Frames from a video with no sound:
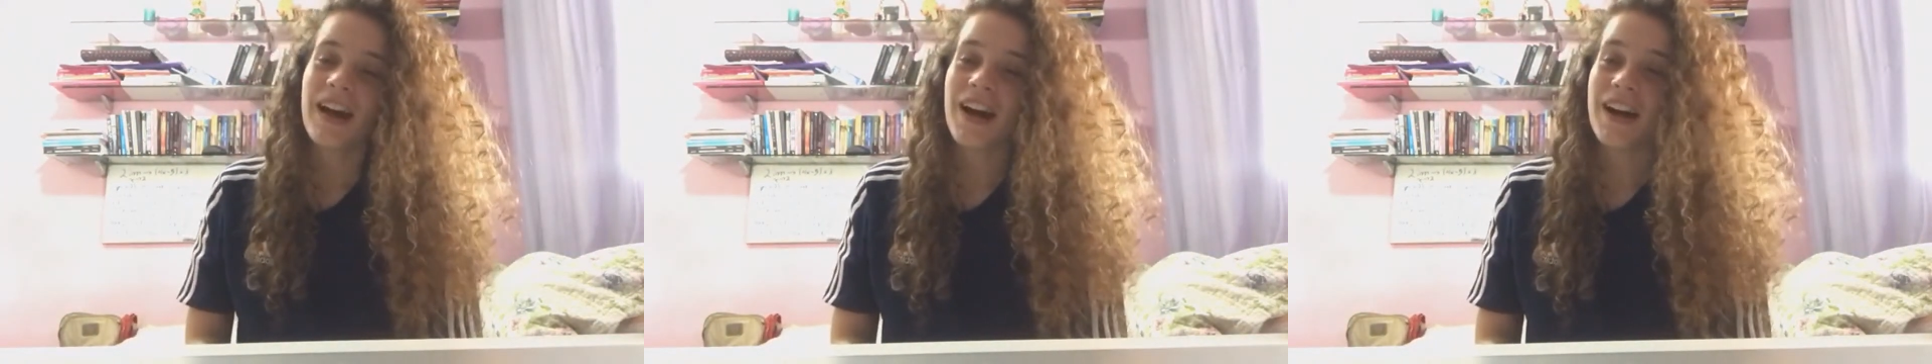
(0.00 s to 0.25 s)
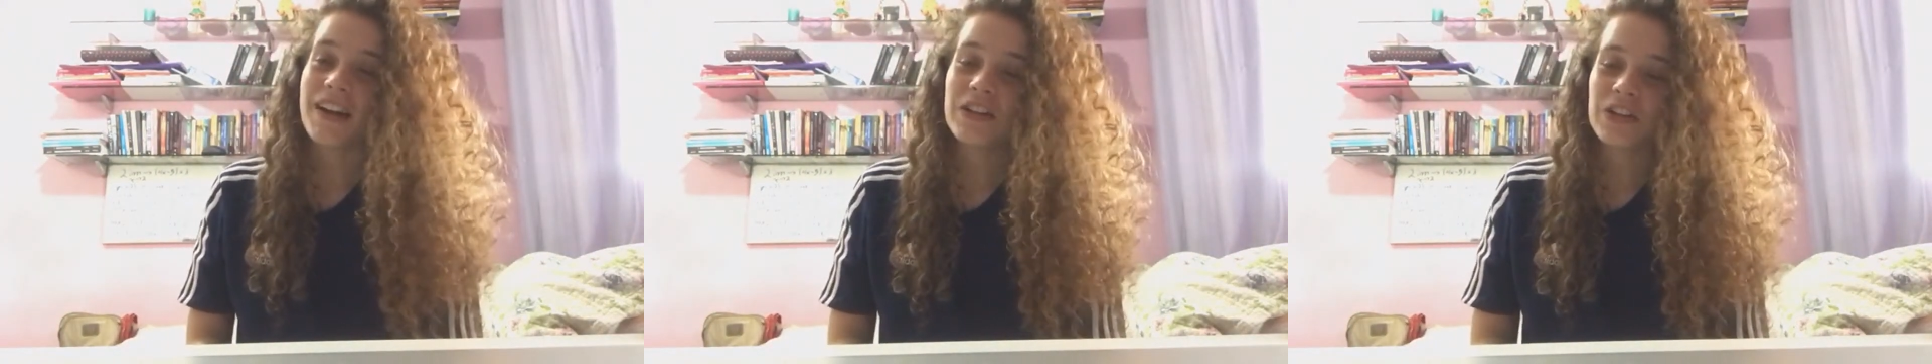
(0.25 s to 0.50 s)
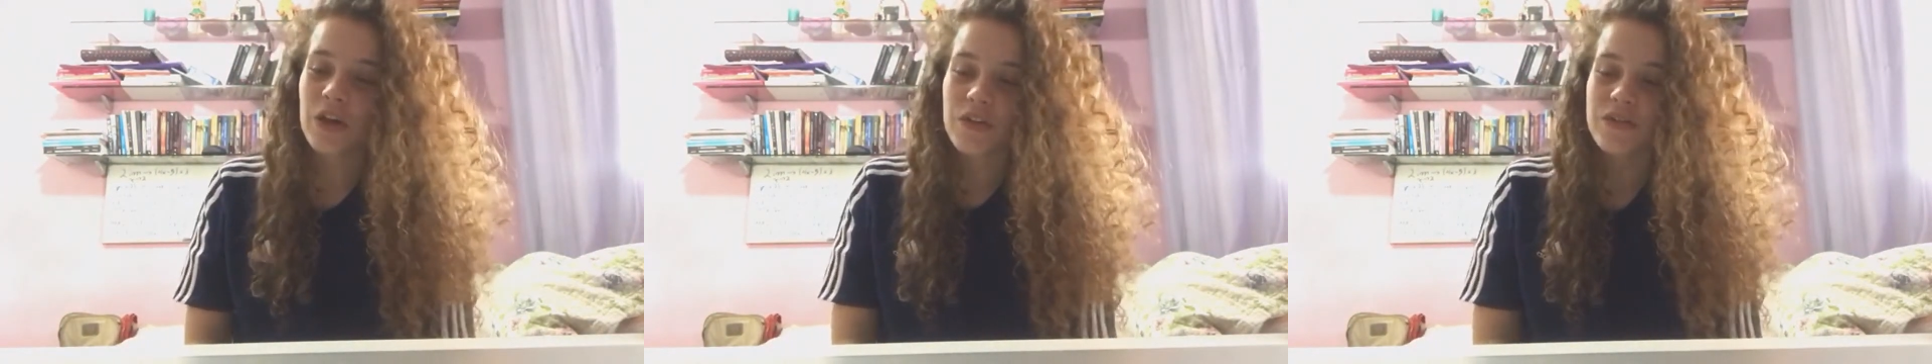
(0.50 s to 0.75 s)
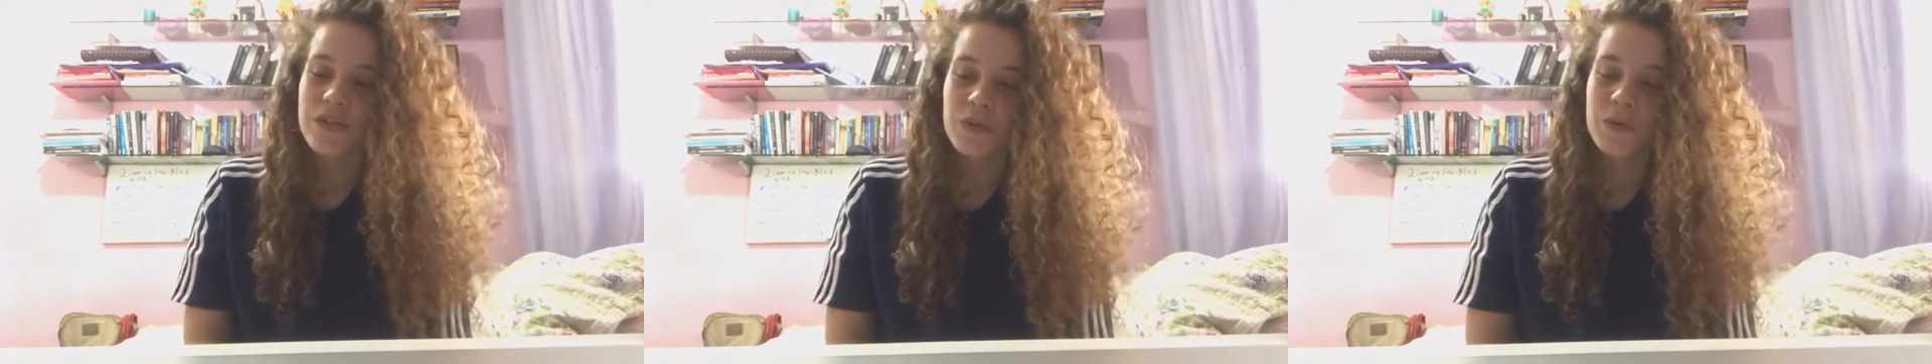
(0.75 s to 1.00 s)
I
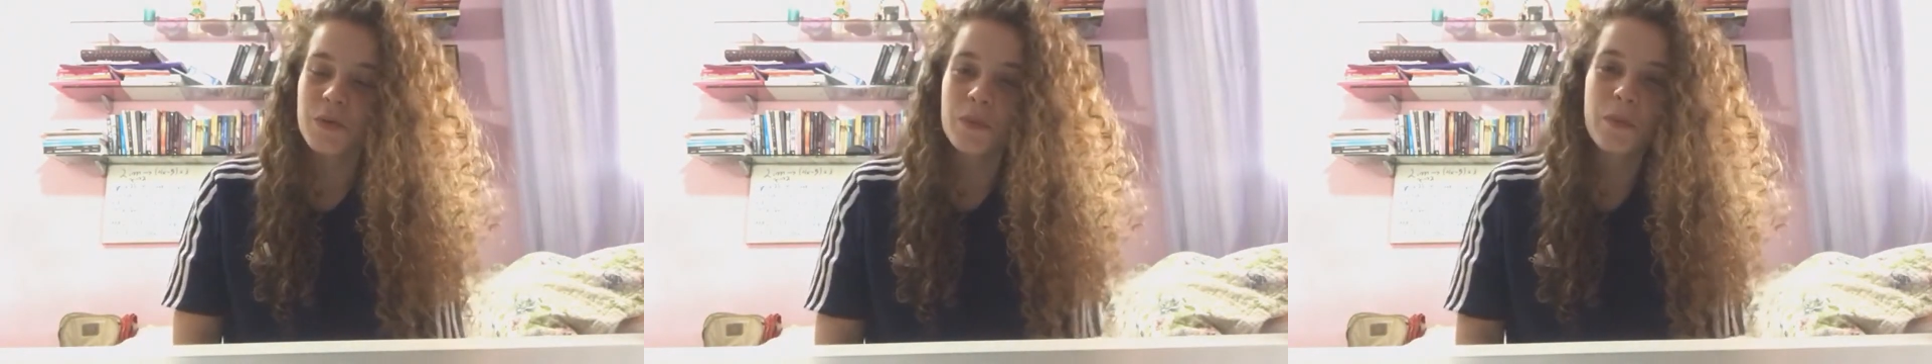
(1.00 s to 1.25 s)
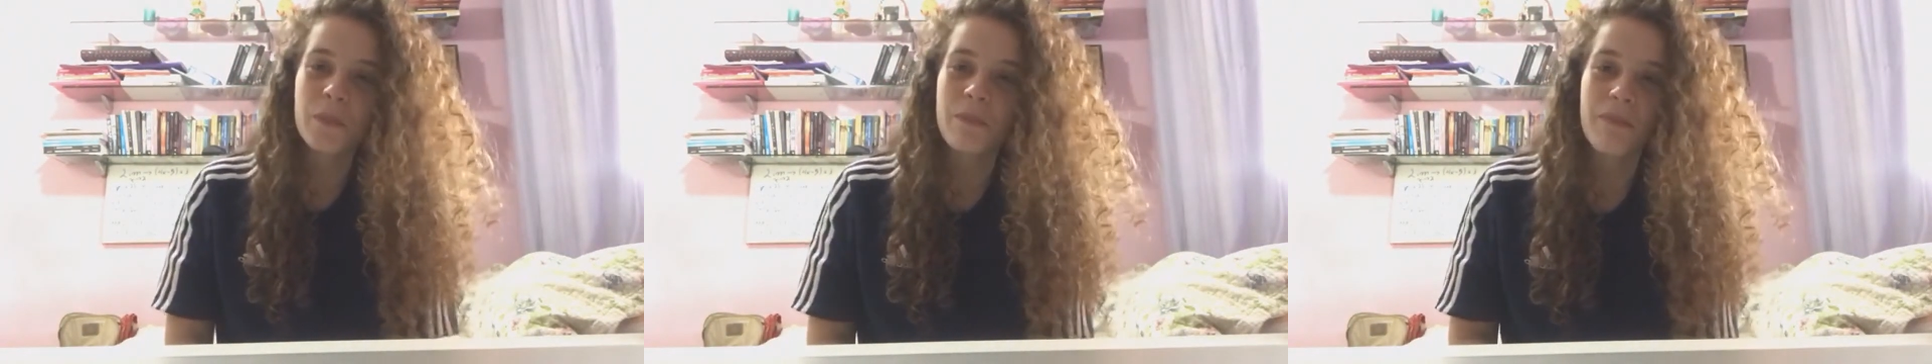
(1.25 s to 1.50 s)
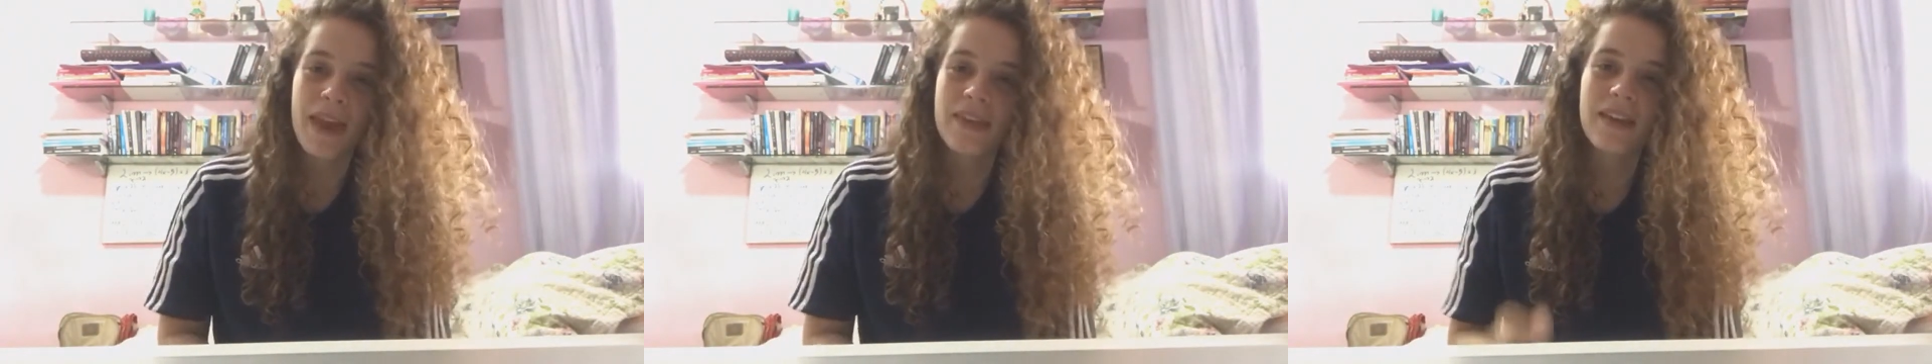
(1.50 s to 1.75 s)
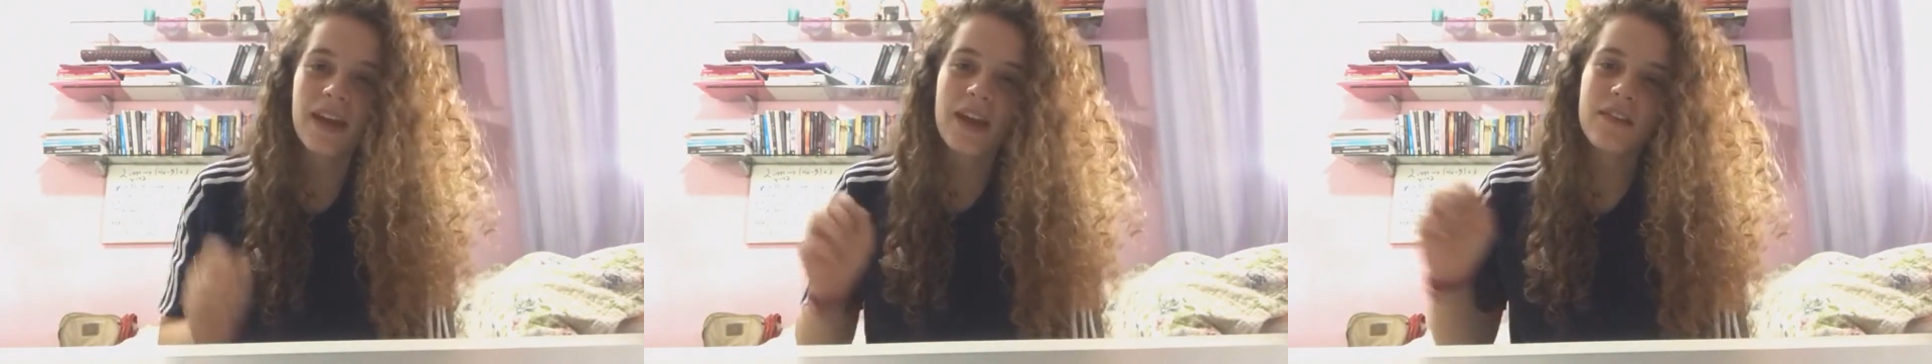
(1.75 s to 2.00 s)
love to
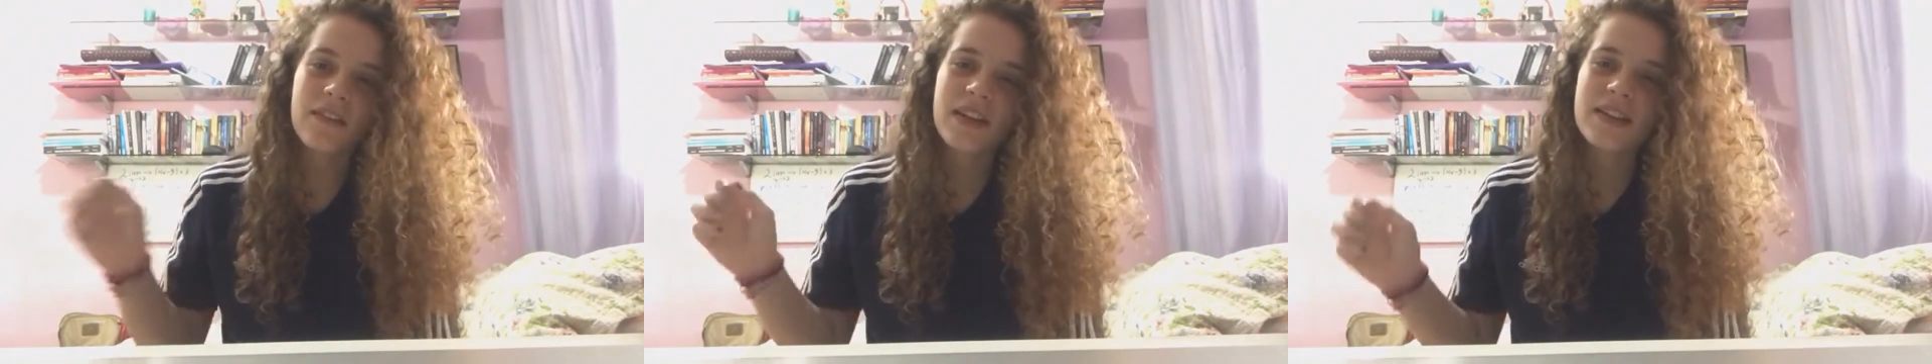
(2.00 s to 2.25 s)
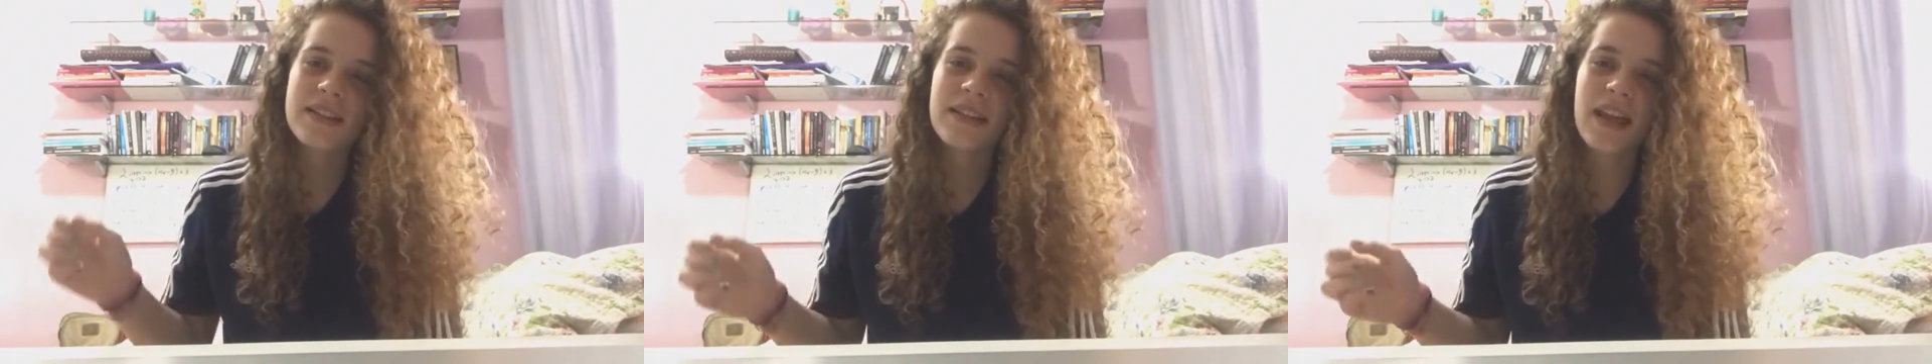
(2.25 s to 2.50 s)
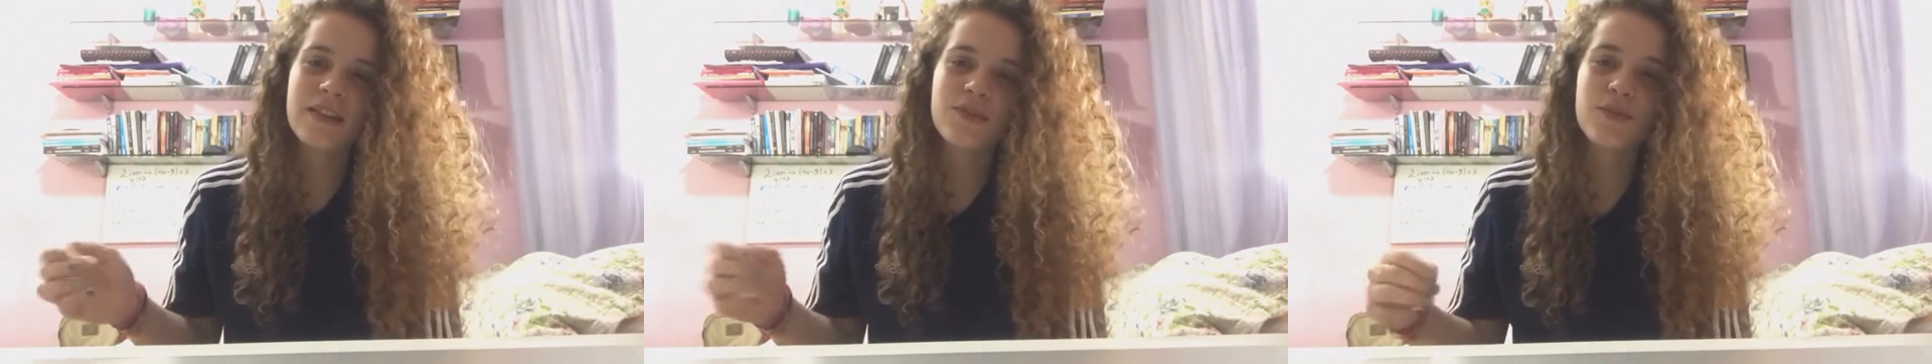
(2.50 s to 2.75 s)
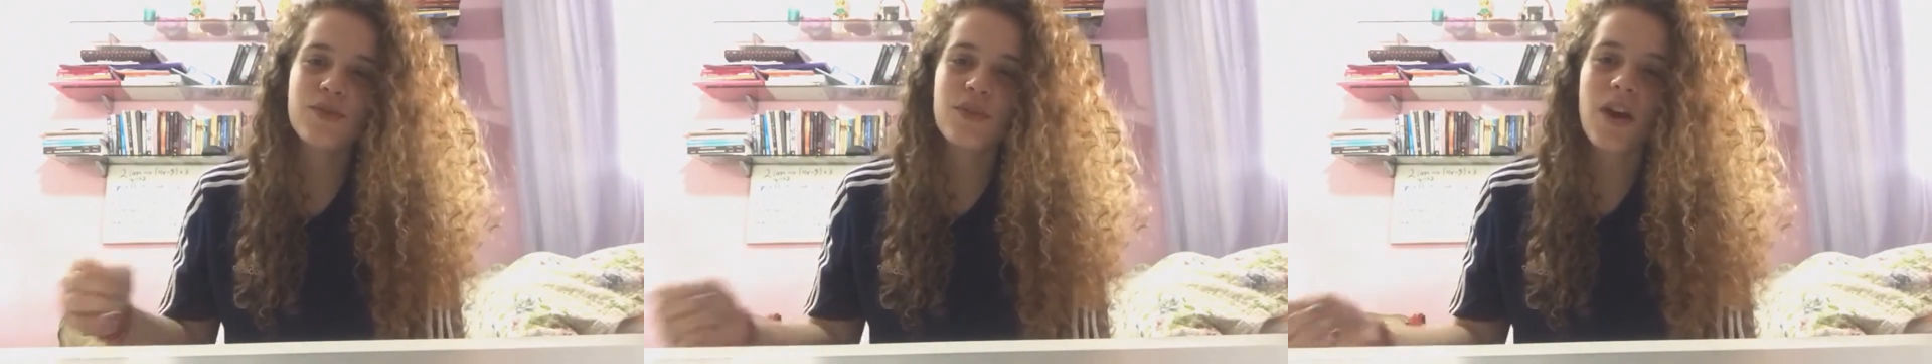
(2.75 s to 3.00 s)
paint canvas and
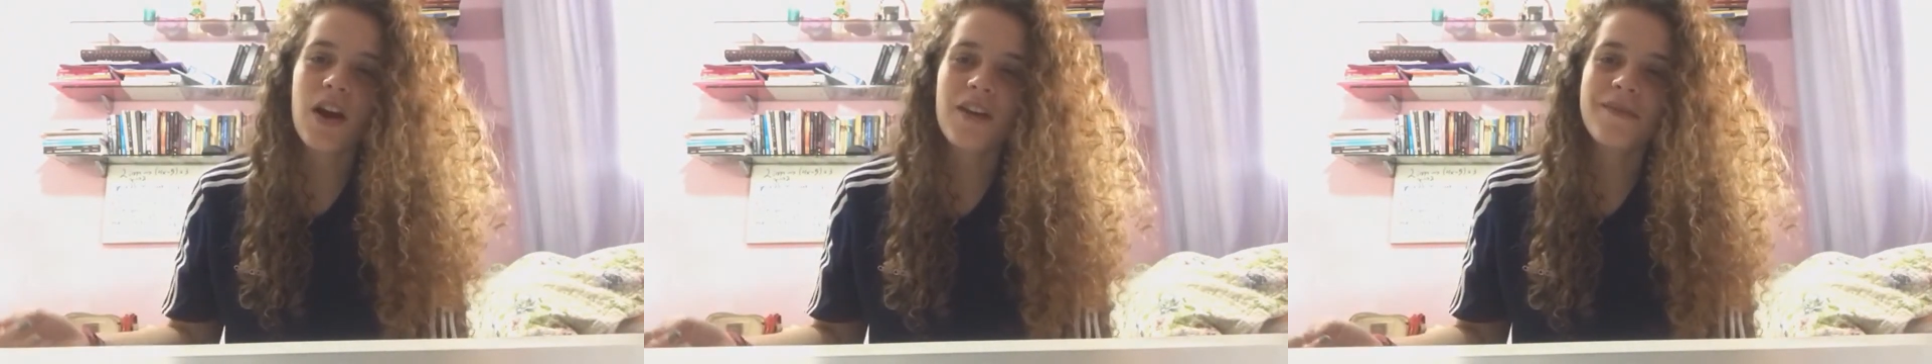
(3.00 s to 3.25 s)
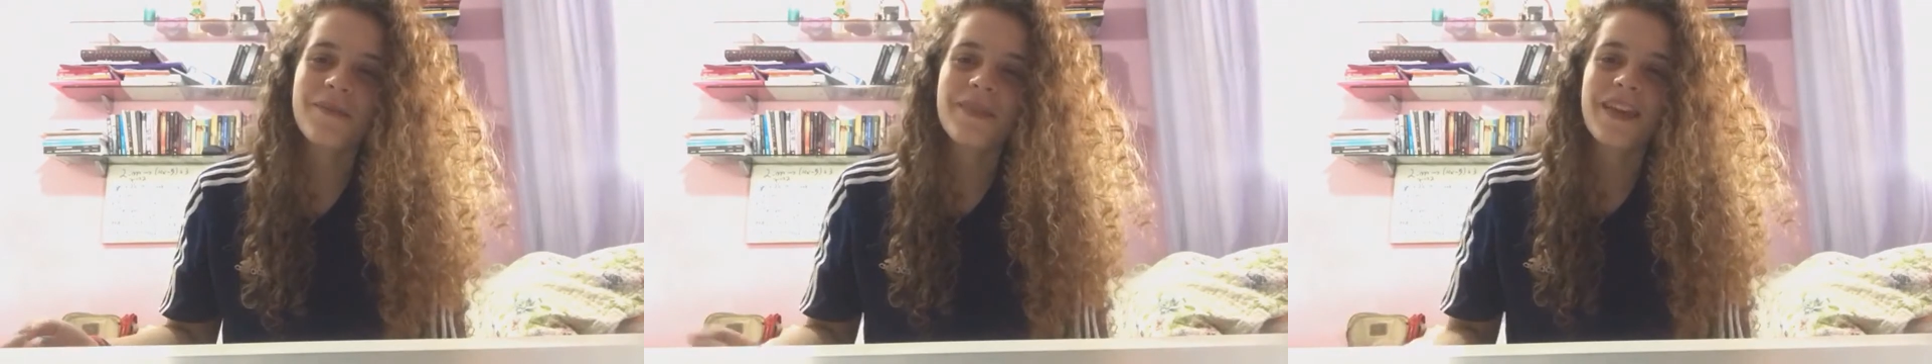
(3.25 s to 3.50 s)
to draw.